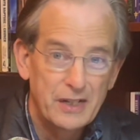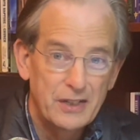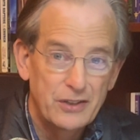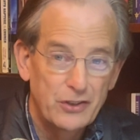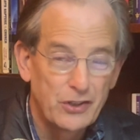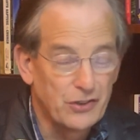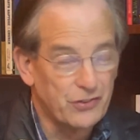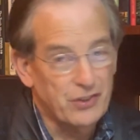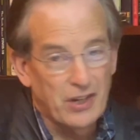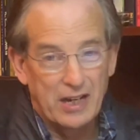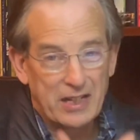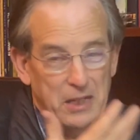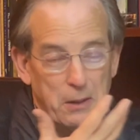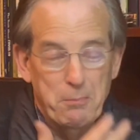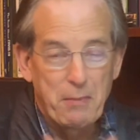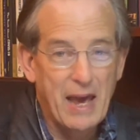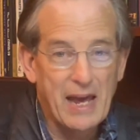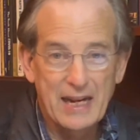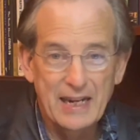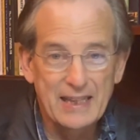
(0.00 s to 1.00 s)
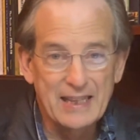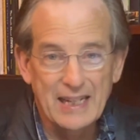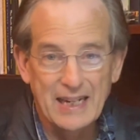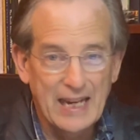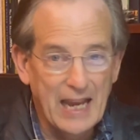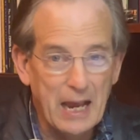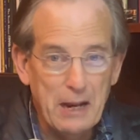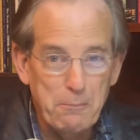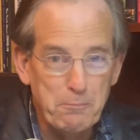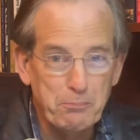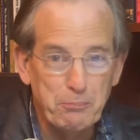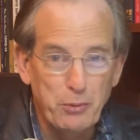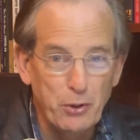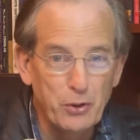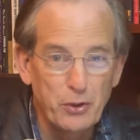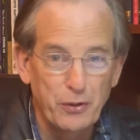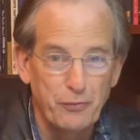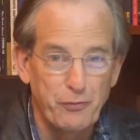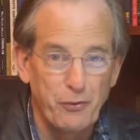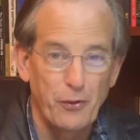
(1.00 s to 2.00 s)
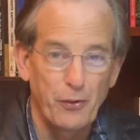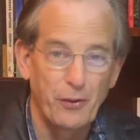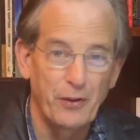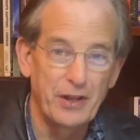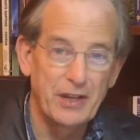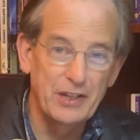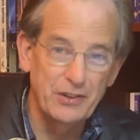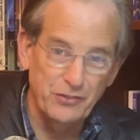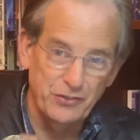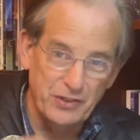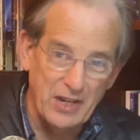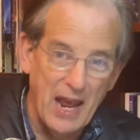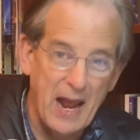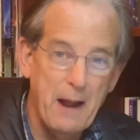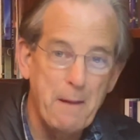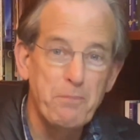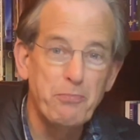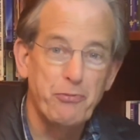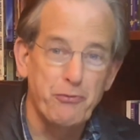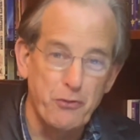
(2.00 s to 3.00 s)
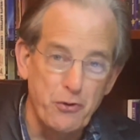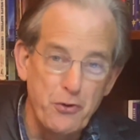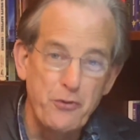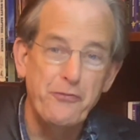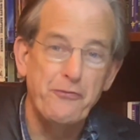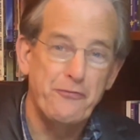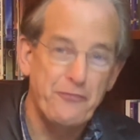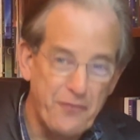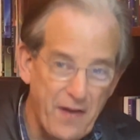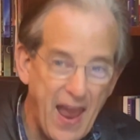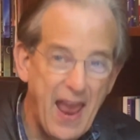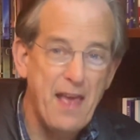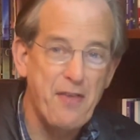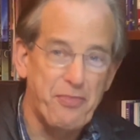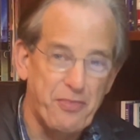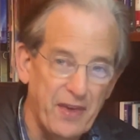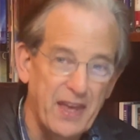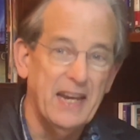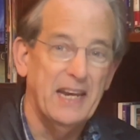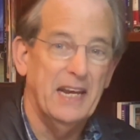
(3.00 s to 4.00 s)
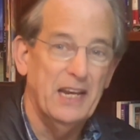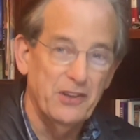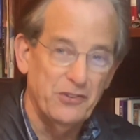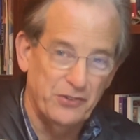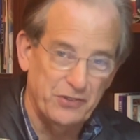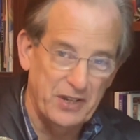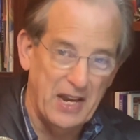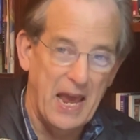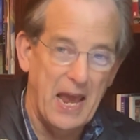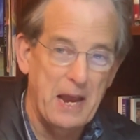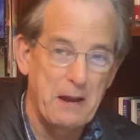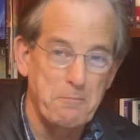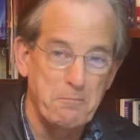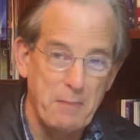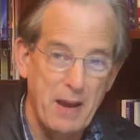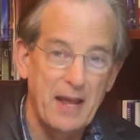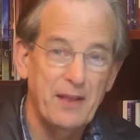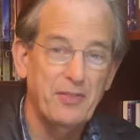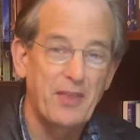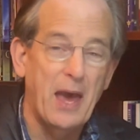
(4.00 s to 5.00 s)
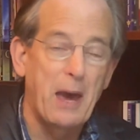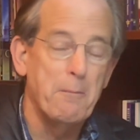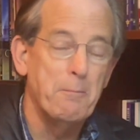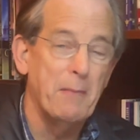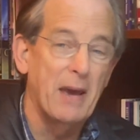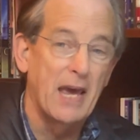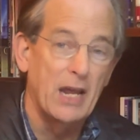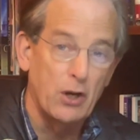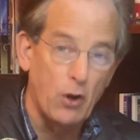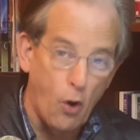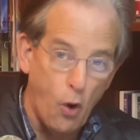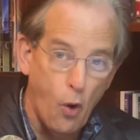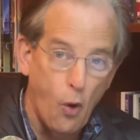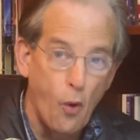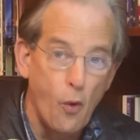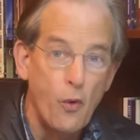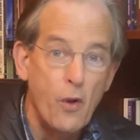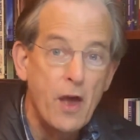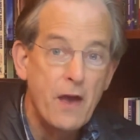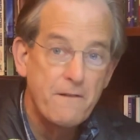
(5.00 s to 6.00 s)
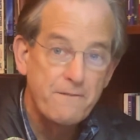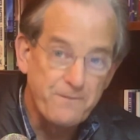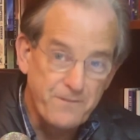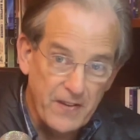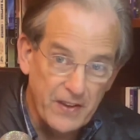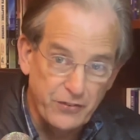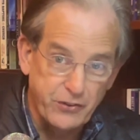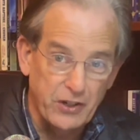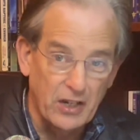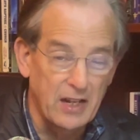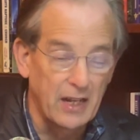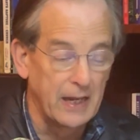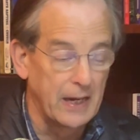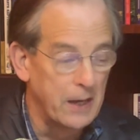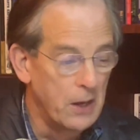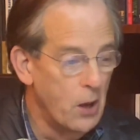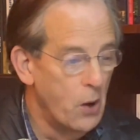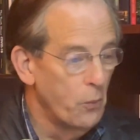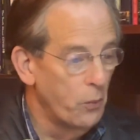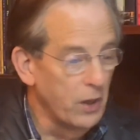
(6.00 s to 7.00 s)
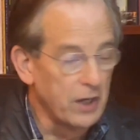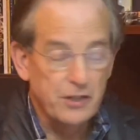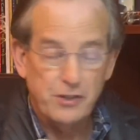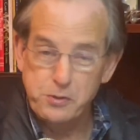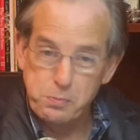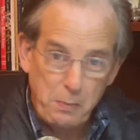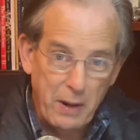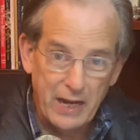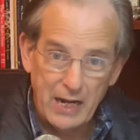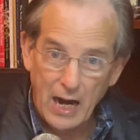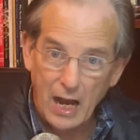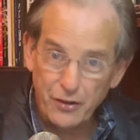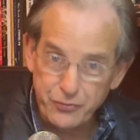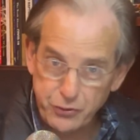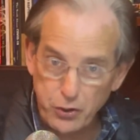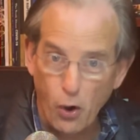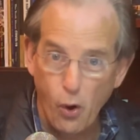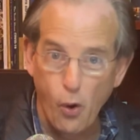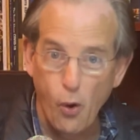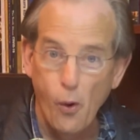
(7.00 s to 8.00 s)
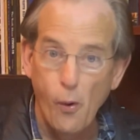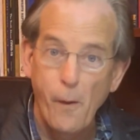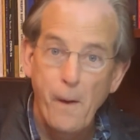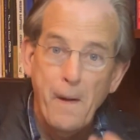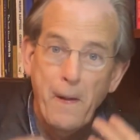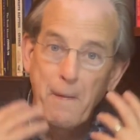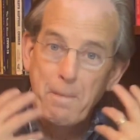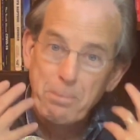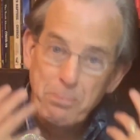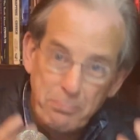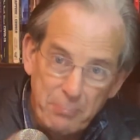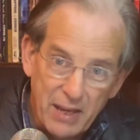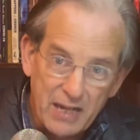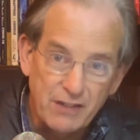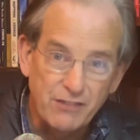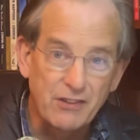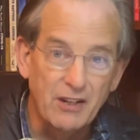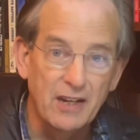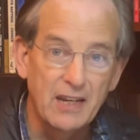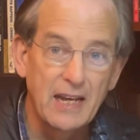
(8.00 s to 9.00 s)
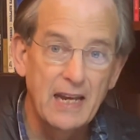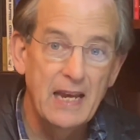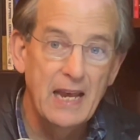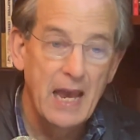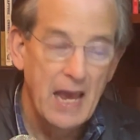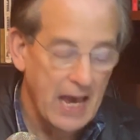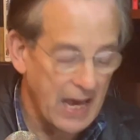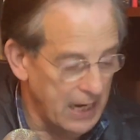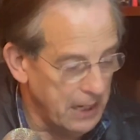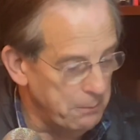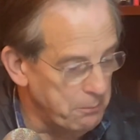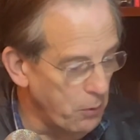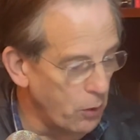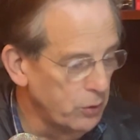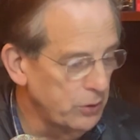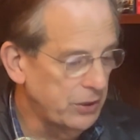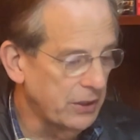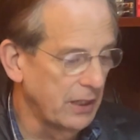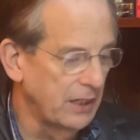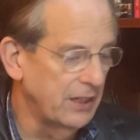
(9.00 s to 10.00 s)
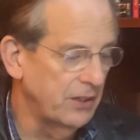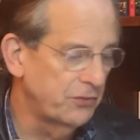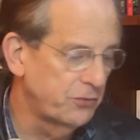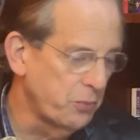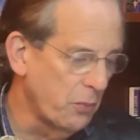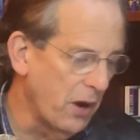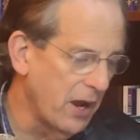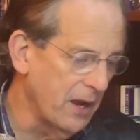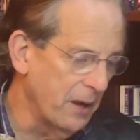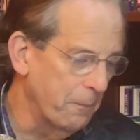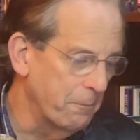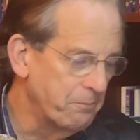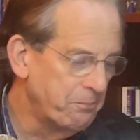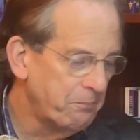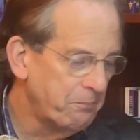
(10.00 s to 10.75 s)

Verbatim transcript: Just like the man at the gate, beautiful. His name, through faith in his name, made that man whole physically. Well, it's made us whole mentally and emotionally as well.